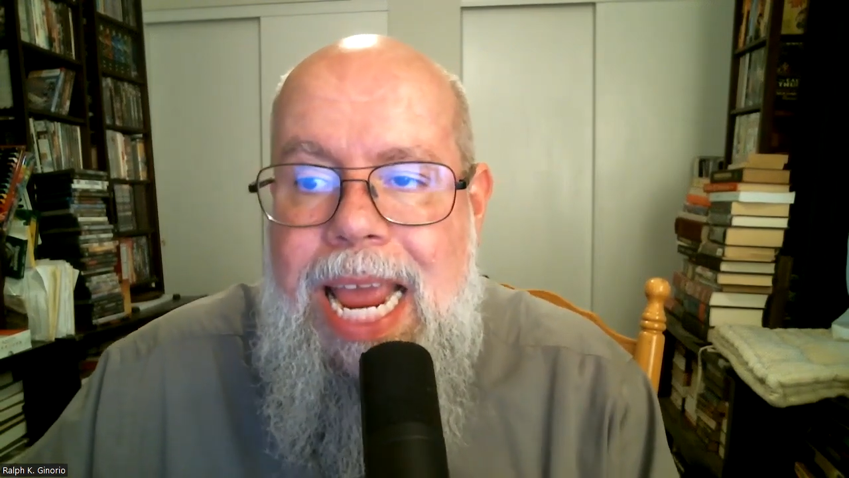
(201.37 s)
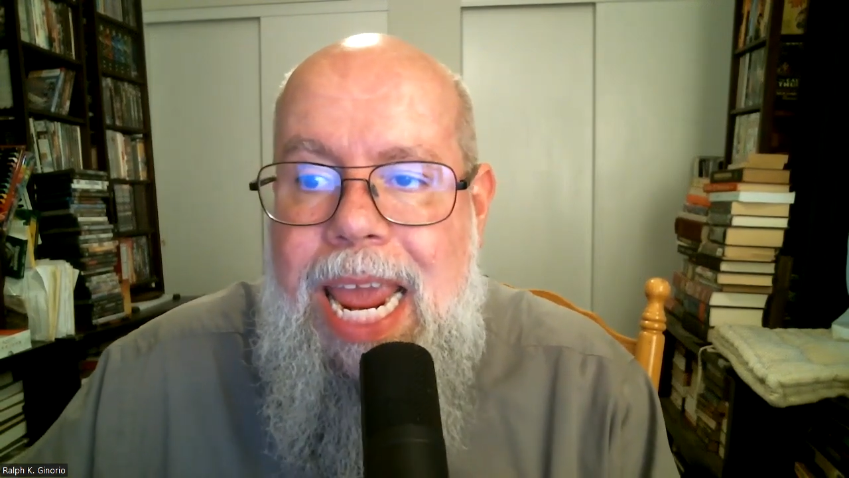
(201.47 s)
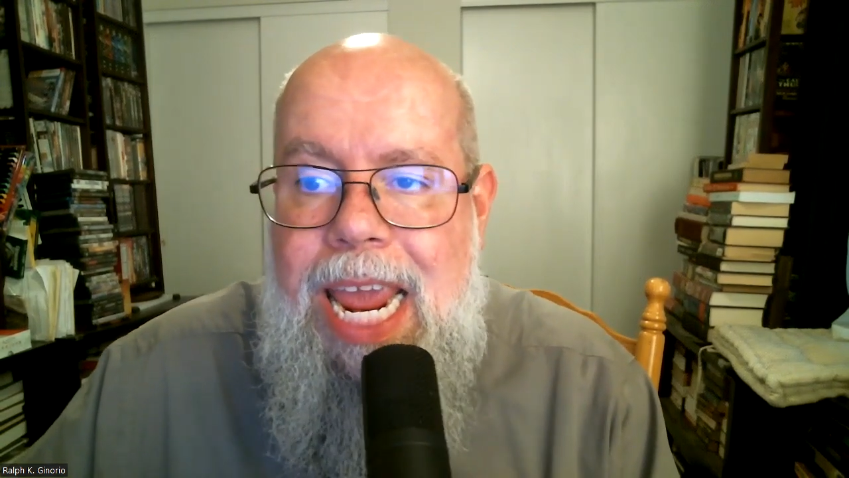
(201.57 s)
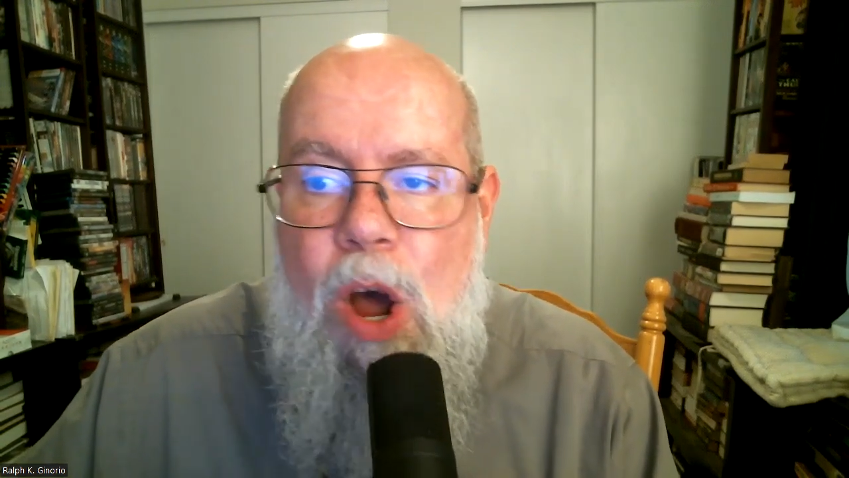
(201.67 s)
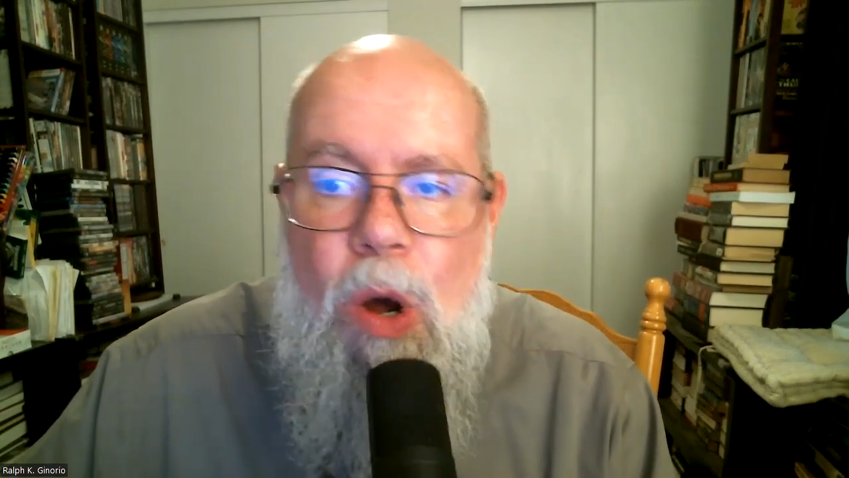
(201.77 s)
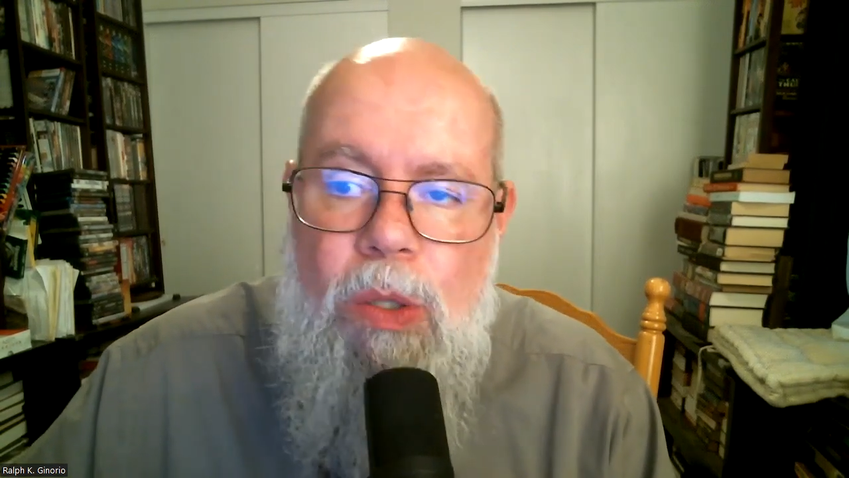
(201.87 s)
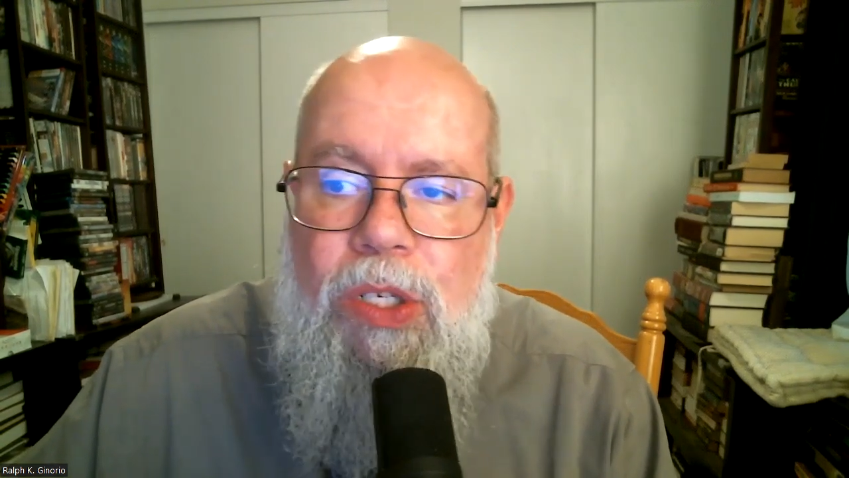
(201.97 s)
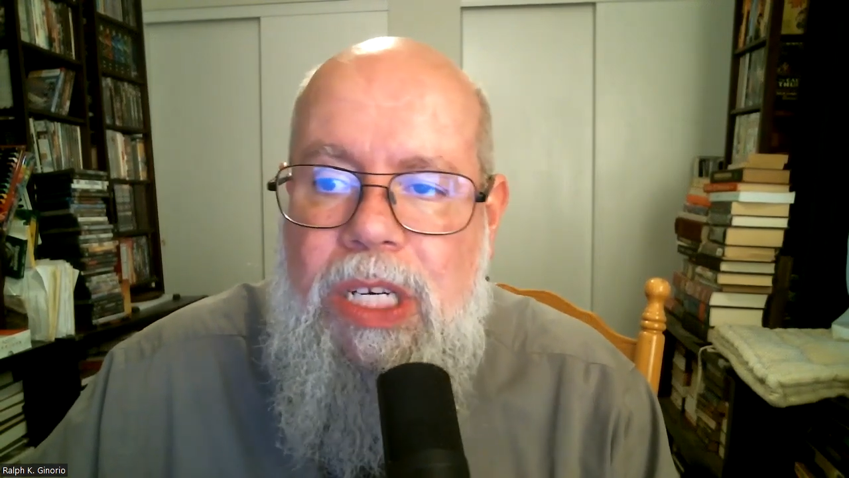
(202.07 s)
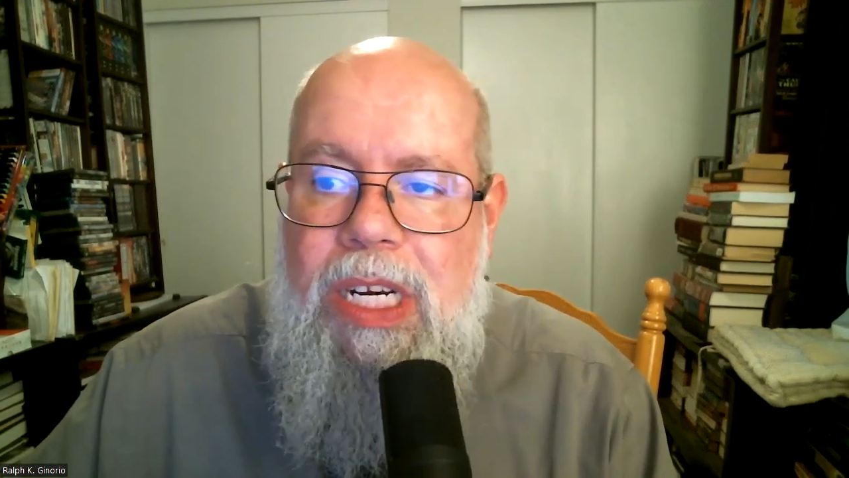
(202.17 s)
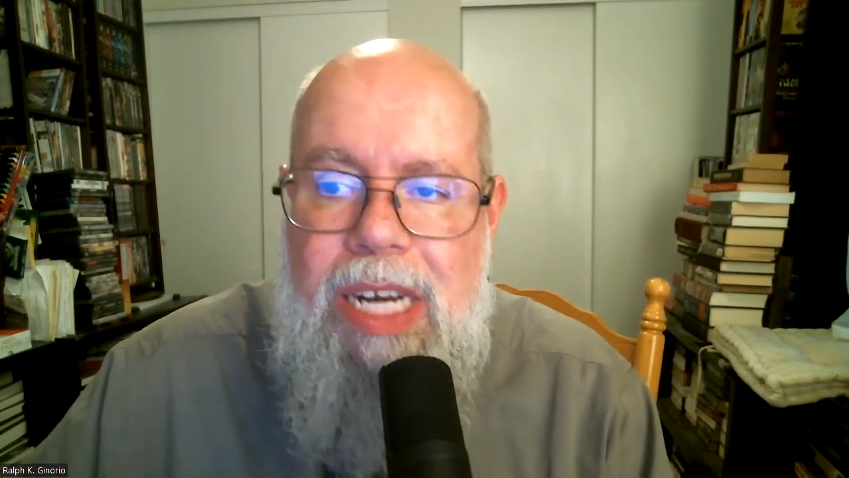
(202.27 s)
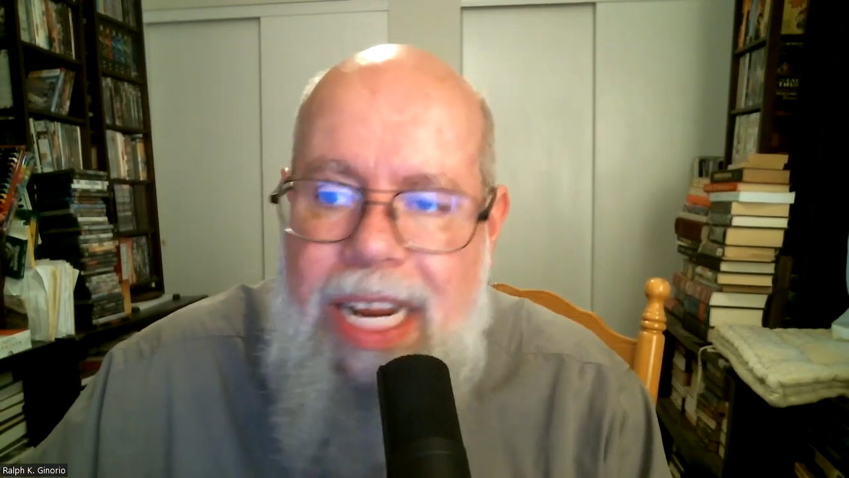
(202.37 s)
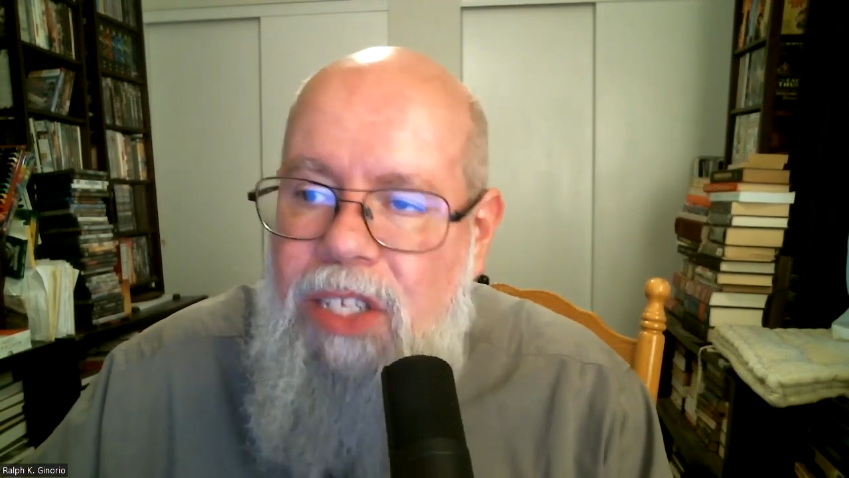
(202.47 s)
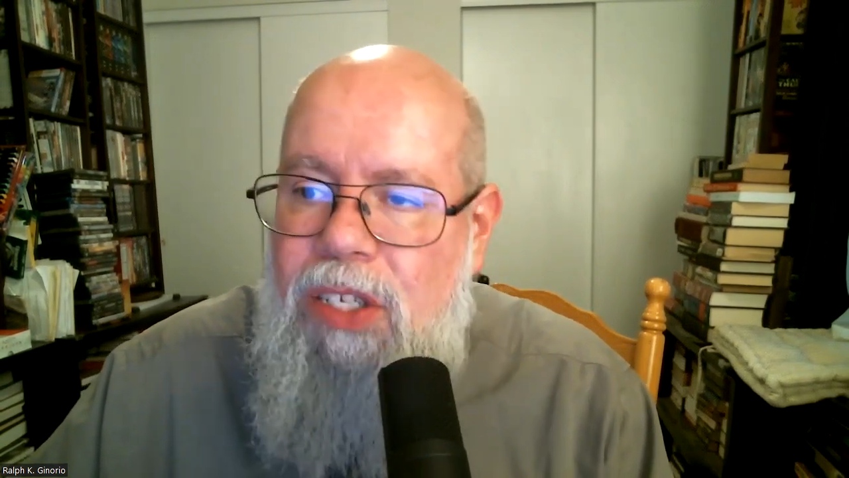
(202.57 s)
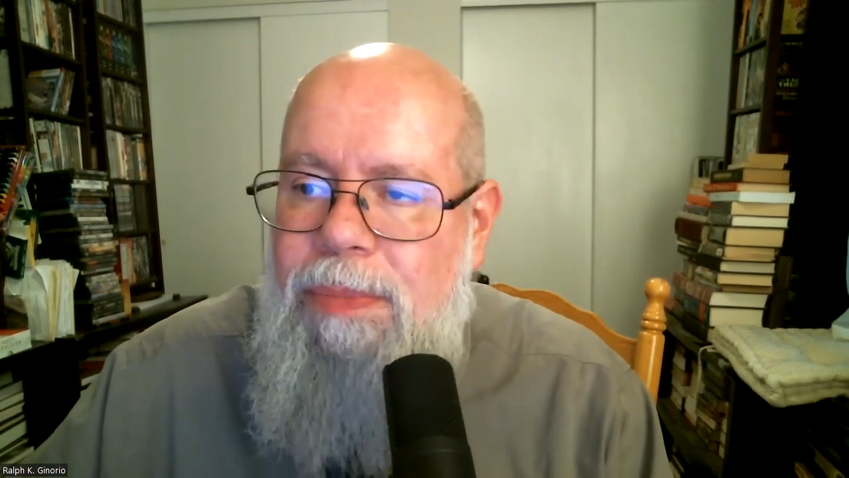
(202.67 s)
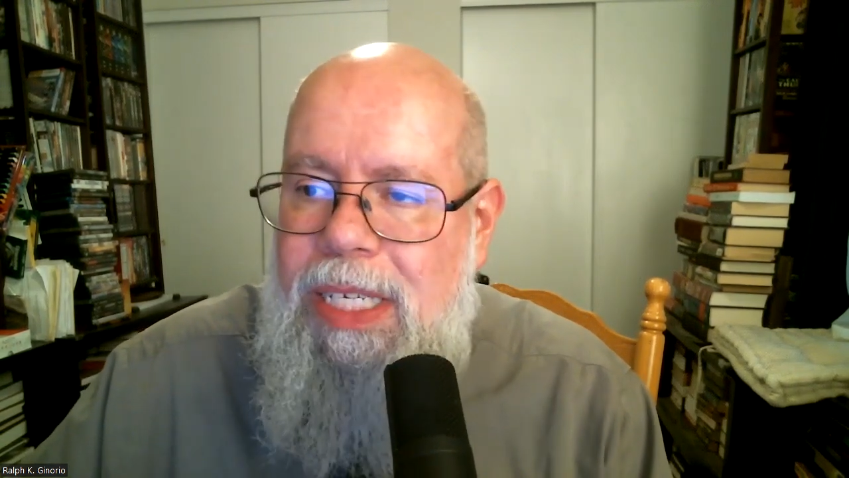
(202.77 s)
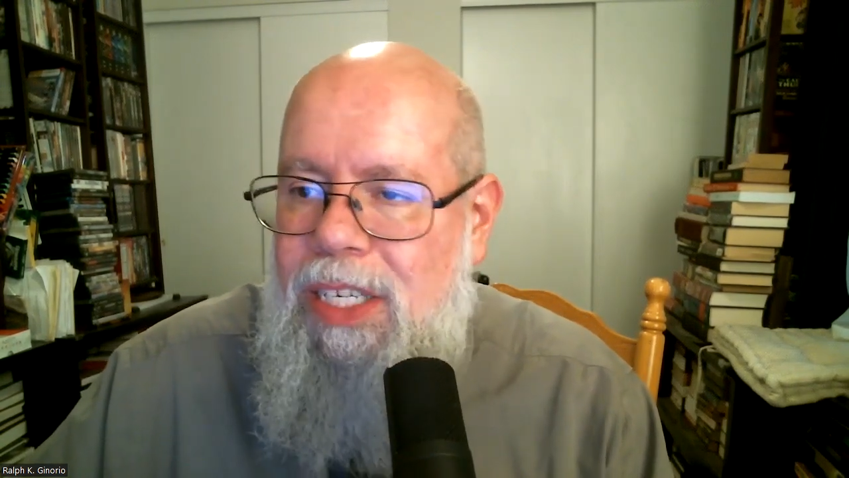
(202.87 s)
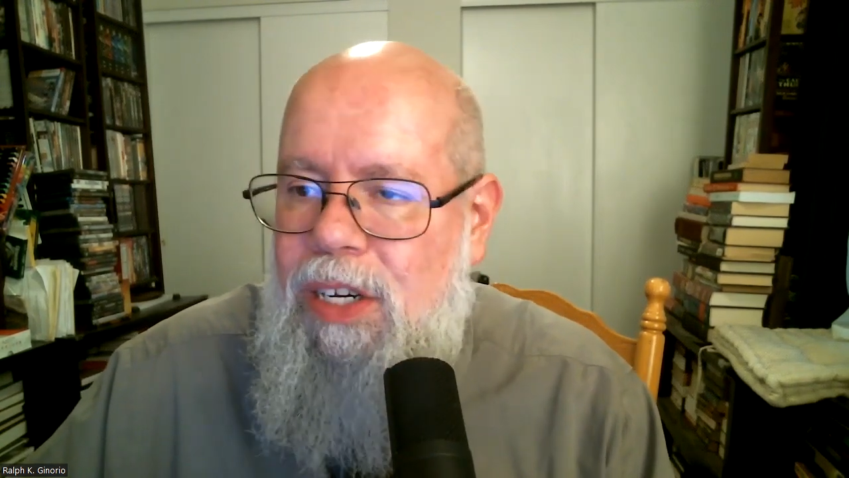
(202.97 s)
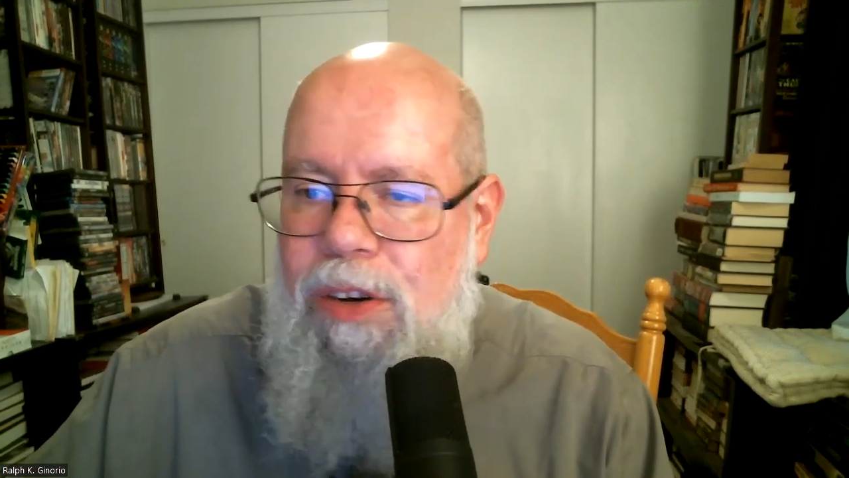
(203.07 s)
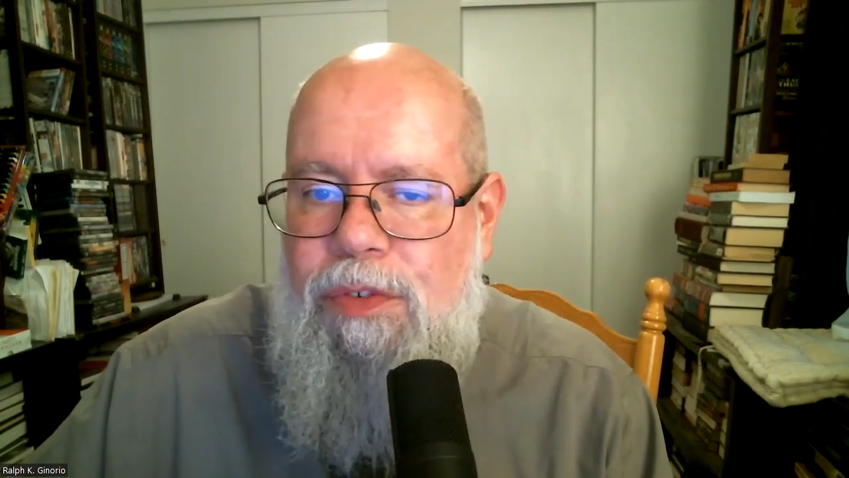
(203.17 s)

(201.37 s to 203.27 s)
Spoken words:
he hosted an intimate dinner